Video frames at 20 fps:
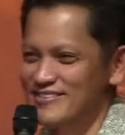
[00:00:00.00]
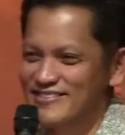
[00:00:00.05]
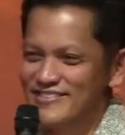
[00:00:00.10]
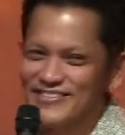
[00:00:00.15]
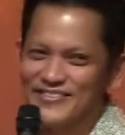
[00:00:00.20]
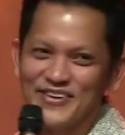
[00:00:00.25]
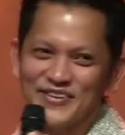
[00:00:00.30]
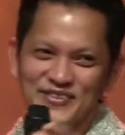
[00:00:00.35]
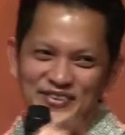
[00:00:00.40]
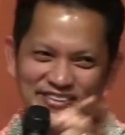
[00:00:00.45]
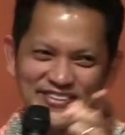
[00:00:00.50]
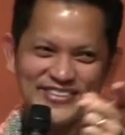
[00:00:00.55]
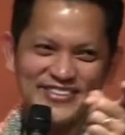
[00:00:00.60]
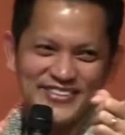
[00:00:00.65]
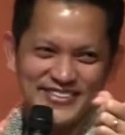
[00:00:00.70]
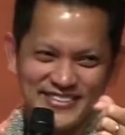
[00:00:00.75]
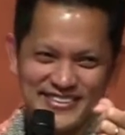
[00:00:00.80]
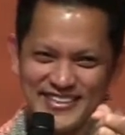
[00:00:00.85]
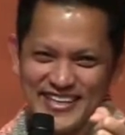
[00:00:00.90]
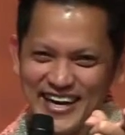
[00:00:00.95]
Remember
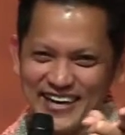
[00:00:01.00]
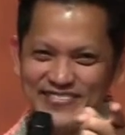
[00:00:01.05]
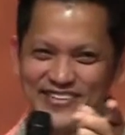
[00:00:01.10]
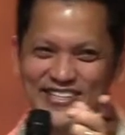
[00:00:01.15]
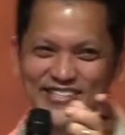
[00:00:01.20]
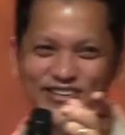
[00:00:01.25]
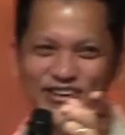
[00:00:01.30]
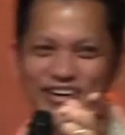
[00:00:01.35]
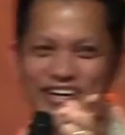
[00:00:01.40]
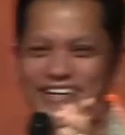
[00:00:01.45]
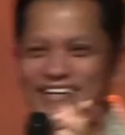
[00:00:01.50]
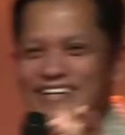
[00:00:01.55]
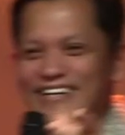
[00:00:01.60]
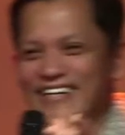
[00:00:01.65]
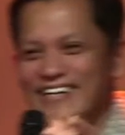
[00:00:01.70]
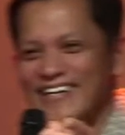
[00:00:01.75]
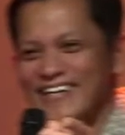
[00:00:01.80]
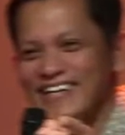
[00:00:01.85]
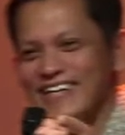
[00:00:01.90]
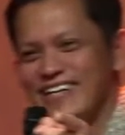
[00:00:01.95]
when have any Joy
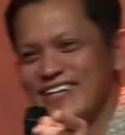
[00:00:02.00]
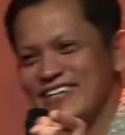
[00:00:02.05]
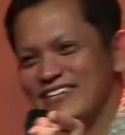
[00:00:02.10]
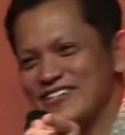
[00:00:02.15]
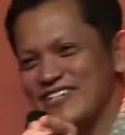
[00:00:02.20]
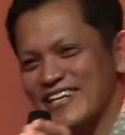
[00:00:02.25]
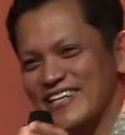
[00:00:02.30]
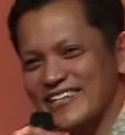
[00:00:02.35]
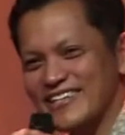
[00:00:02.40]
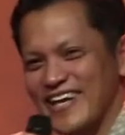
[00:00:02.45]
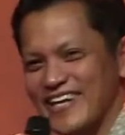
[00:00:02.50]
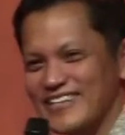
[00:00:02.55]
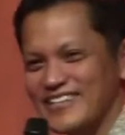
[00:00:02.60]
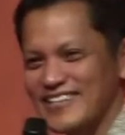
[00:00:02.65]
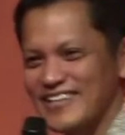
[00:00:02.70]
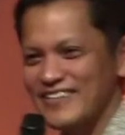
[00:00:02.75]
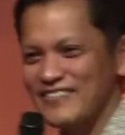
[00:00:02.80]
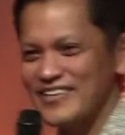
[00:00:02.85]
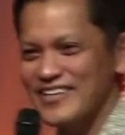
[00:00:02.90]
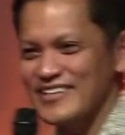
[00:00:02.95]
It's a
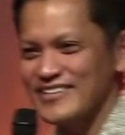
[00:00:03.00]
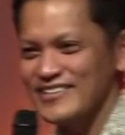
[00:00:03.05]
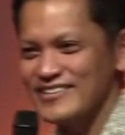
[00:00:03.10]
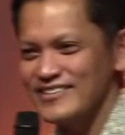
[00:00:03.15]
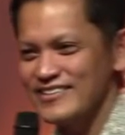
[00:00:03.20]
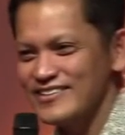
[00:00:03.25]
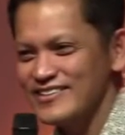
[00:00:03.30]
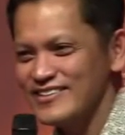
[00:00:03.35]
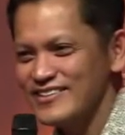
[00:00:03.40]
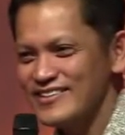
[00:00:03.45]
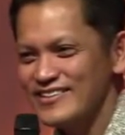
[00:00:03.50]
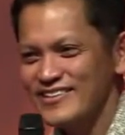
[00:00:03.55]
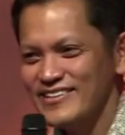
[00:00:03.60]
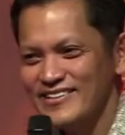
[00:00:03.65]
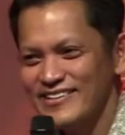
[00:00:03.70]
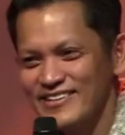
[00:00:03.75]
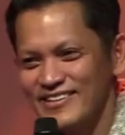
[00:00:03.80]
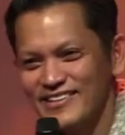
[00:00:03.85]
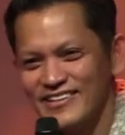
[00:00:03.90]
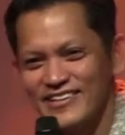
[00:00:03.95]
Thanksgiving?
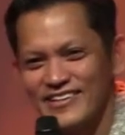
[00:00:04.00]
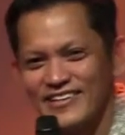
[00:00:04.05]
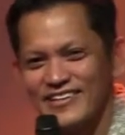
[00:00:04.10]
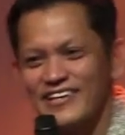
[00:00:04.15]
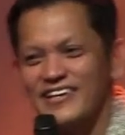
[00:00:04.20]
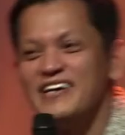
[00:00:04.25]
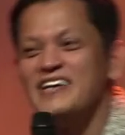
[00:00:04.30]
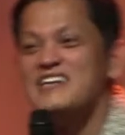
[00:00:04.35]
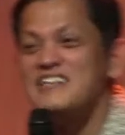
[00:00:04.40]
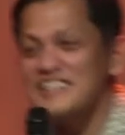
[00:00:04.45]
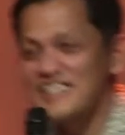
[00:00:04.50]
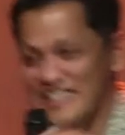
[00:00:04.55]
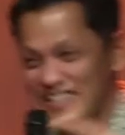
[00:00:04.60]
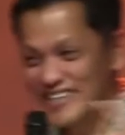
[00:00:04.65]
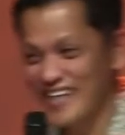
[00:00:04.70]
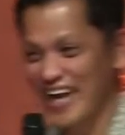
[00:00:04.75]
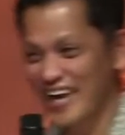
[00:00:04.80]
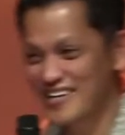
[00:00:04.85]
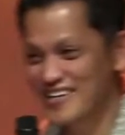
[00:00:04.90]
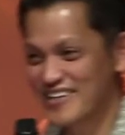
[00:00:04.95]
See
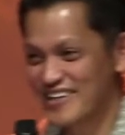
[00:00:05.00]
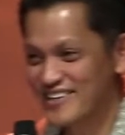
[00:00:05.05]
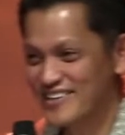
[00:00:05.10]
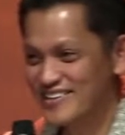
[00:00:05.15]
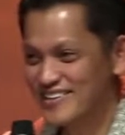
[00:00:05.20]
Daniel?